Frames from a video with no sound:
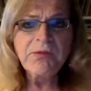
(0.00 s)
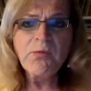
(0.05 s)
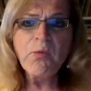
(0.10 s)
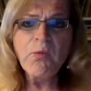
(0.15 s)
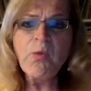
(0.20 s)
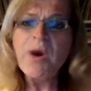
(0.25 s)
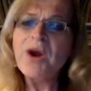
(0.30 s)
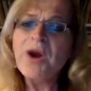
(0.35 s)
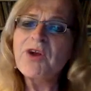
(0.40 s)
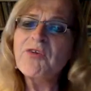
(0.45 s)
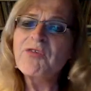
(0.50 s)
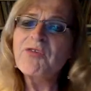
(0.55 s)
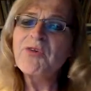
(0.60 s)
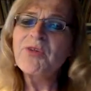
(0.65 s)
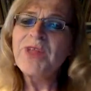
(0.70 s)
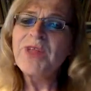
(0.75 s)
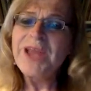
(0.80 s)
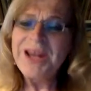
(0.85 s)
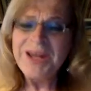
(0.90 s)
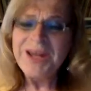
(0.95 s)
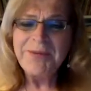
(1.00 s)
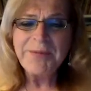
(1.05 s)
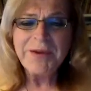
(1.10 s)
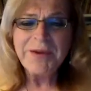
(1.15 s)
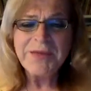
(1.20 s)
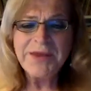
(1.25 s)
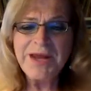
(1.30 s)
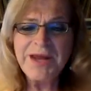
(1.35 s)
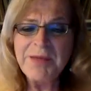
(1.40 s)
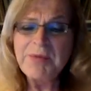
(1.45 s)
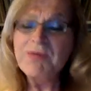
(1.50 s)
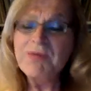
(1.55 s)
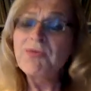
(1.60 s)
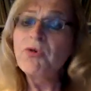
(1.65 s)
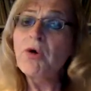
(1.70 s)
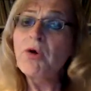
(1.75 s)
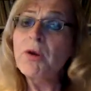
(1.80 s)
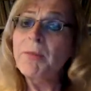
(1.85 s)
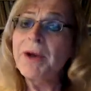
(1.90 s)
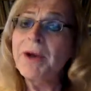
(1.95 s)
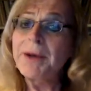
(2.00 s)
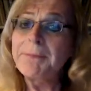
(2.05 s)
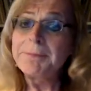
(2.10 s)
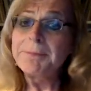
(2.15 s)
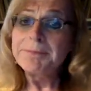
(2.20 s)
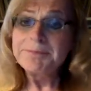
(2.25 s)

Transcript: wonderful lady by the name of Norma.